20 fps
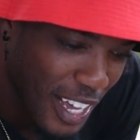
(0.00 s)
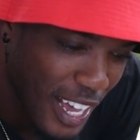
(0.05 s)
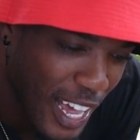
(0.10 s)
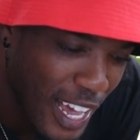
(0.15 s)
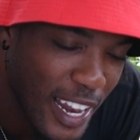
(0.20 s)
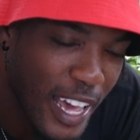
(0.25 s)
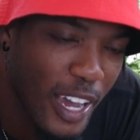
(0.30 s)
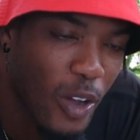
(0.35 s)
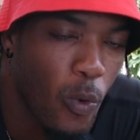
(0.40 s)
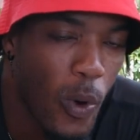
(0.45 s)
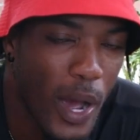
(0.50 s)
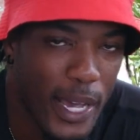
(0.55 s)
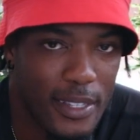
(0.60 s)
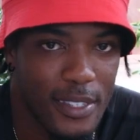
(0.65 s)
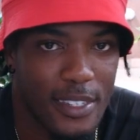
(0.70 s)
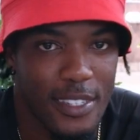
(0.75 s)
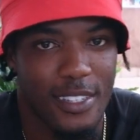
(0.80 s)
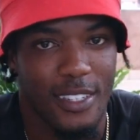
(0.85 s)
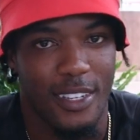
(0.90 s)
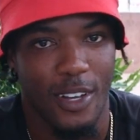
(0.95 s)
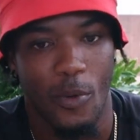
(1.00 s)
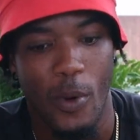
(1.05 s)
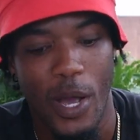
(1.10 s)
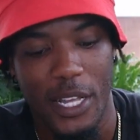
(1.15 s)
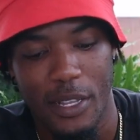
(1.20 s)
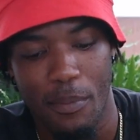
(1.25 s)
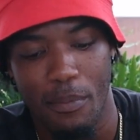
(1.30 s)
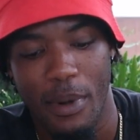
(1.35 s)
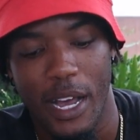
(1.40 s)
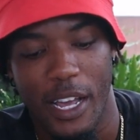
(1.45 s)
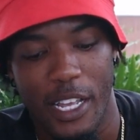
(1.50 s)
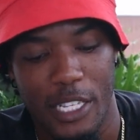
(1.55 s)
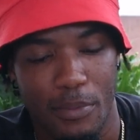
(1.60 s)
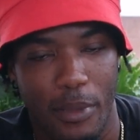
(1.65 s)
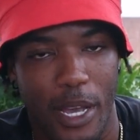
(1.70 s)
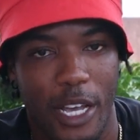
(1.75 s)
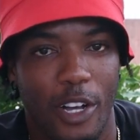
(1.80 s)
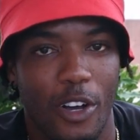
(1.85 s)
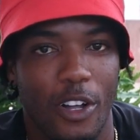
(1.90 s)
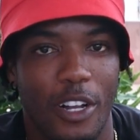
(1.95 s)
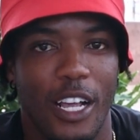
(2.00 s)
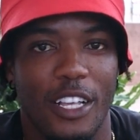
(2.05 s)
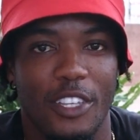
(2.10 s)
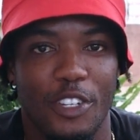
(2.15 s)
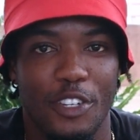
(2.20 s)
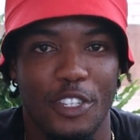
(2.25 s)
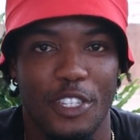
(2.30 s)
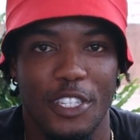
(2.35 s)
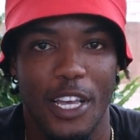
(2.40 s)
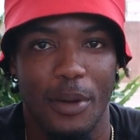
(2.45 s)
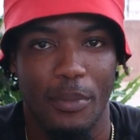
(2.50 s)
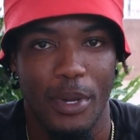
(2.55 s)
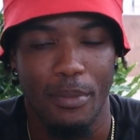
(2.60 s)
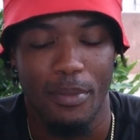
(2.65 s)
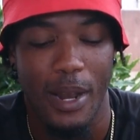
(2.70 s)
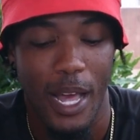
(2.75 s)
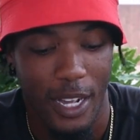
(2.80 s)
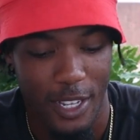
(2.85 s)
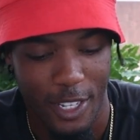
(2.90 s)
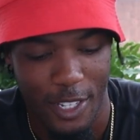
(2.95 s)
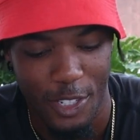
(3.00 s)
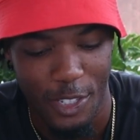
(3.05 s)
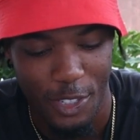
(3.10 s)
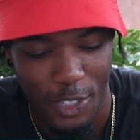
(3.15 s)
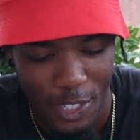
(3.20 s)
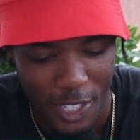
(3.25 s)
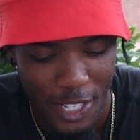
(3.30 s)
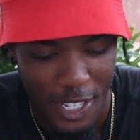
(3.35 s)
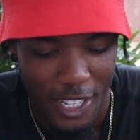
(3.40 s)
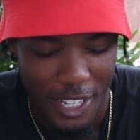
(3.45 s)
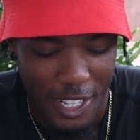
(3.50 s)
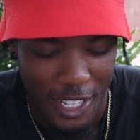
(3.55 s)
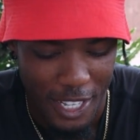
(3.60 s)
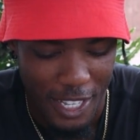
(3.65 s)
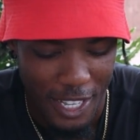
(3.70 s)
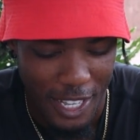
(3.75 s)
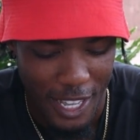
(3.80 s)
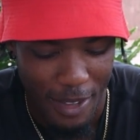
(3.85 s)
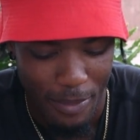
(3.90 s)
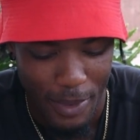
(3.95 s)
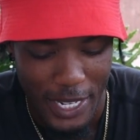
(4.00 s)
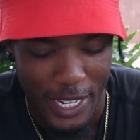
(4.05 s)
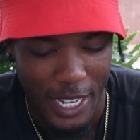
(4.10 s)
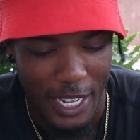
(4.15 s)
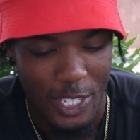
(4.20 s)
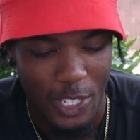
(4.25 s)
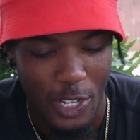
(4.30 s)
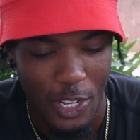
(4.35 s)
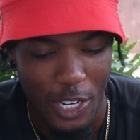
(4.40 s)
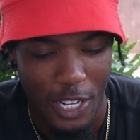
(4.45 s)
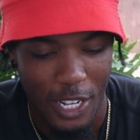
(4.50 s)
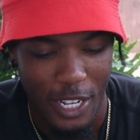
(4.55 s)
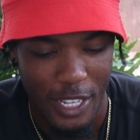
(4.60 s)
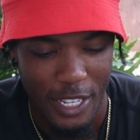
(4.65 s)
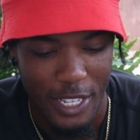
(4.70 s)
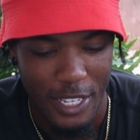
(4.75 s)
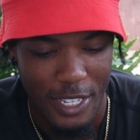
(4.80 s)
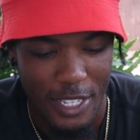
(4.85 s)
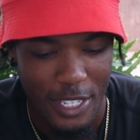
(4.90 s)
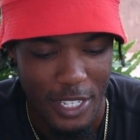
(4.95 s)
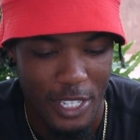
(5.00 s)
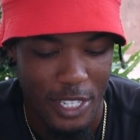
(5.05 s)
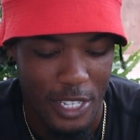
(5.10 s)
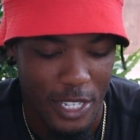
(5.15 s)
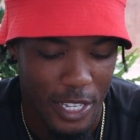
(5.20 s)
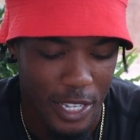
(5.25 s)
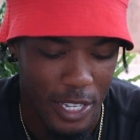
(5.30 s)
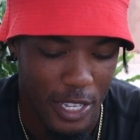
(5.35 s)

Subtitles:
I like white. White and black is my color. As you can see, I'm in black, you know. And my next color is...